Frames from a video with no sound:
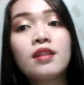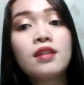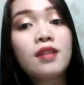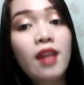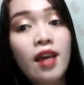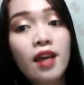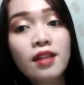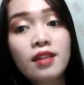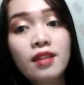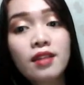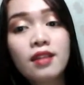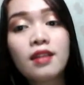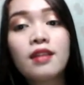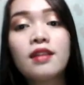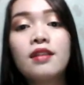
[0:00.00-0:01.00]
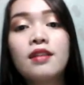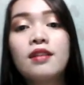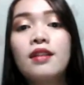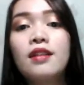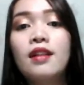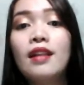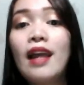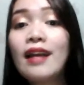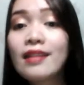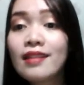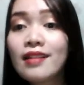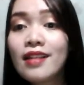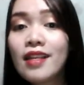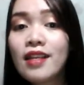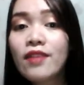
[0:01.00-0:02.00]
next,
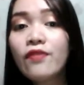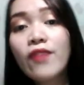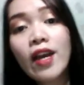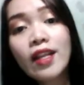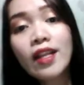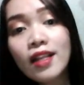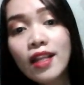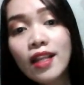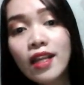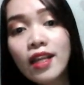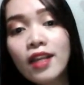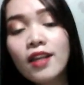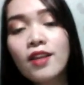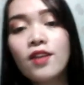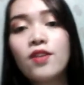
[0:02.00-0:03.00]
lastly, finally.